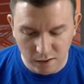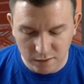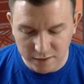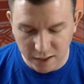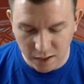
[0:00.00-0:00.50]

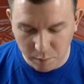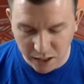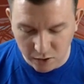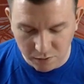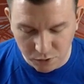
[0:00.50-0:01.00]
Set it up
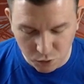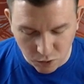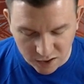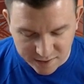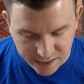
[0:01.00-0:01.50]
however you
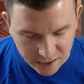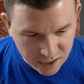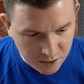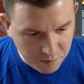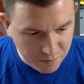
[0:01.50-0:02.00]
want to set it up.